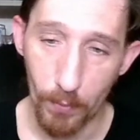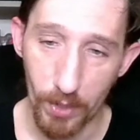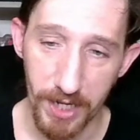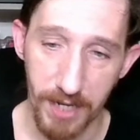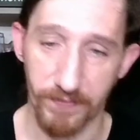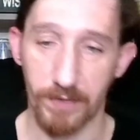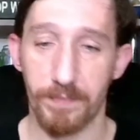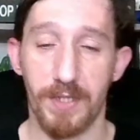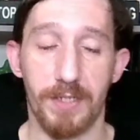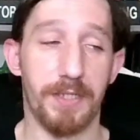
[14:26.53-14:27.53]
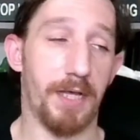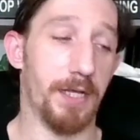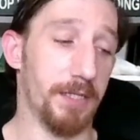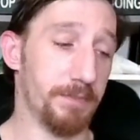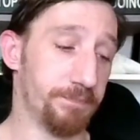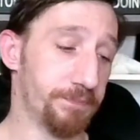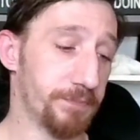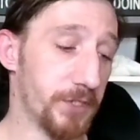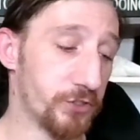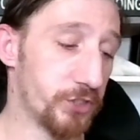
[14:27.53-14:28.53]
But whatever.
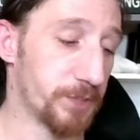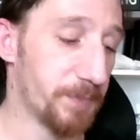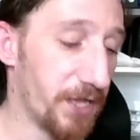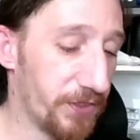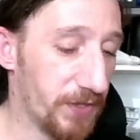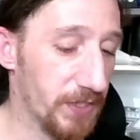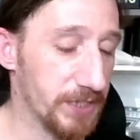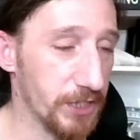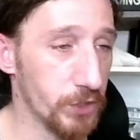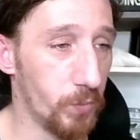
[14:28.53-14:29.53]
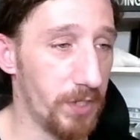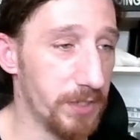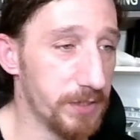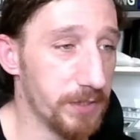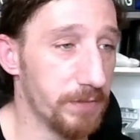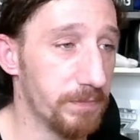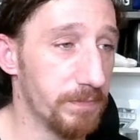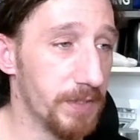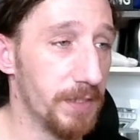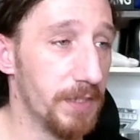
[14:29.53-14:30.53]
Those are just my thoughts. I just wanted to
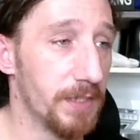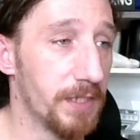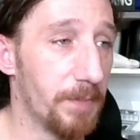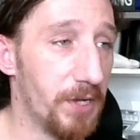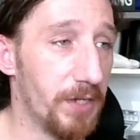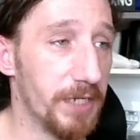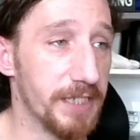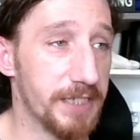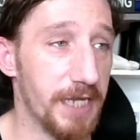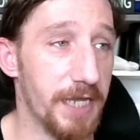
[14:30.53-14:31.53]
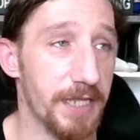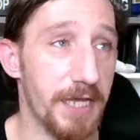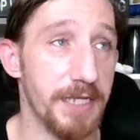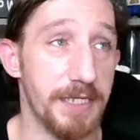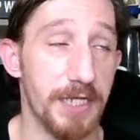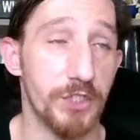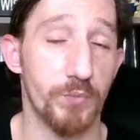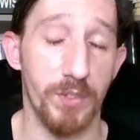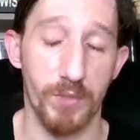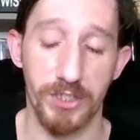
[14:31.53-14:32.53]
come on and say that
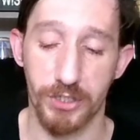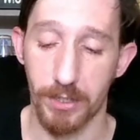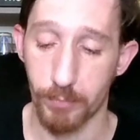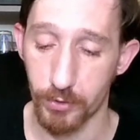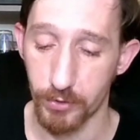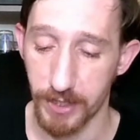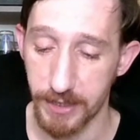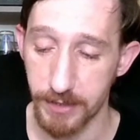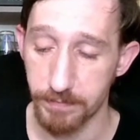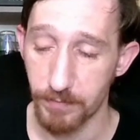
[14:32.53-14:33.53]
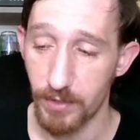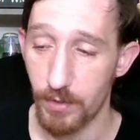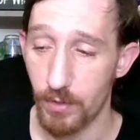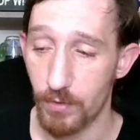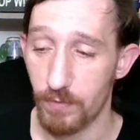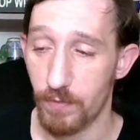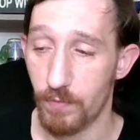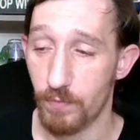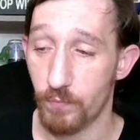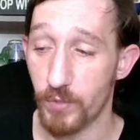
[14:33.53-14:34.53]
yes, we went and saw Borderlands.
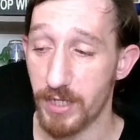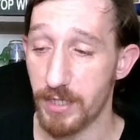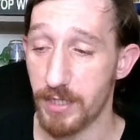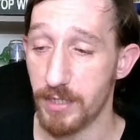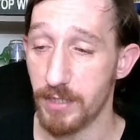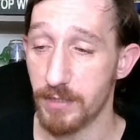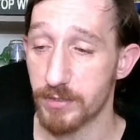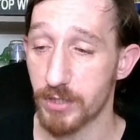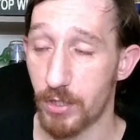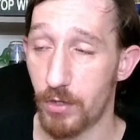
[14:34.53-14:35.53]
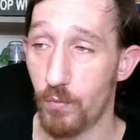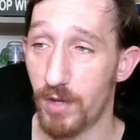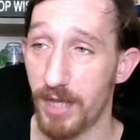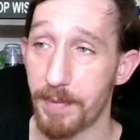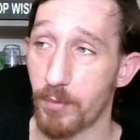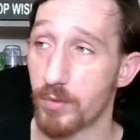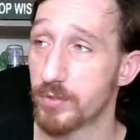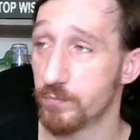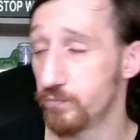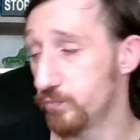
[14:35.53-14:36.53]
We saw why people
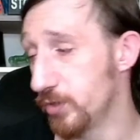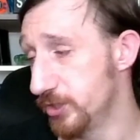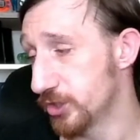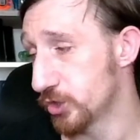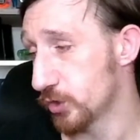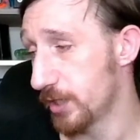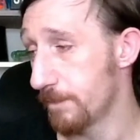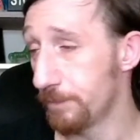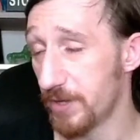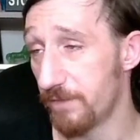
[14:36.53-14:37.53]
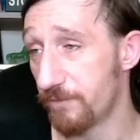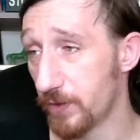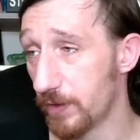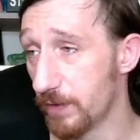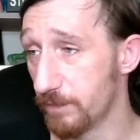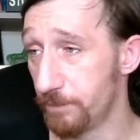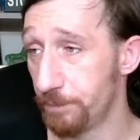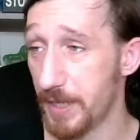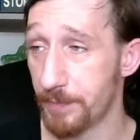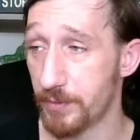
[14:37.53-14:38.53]
wouldn't enjoy it, but for
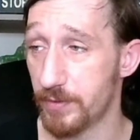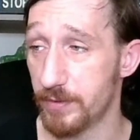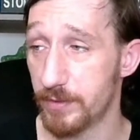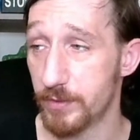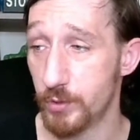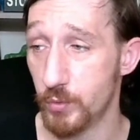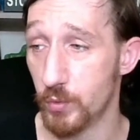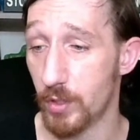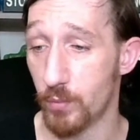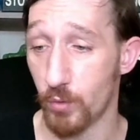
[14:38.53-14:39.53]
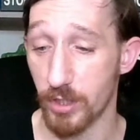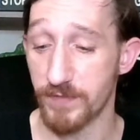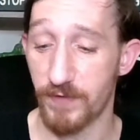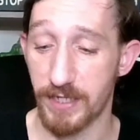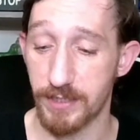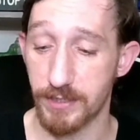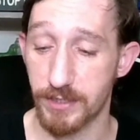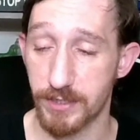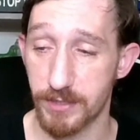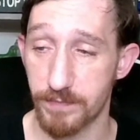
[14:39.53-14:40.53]
people who weren't
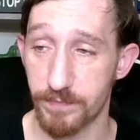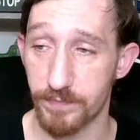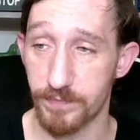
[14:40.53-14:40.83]
fans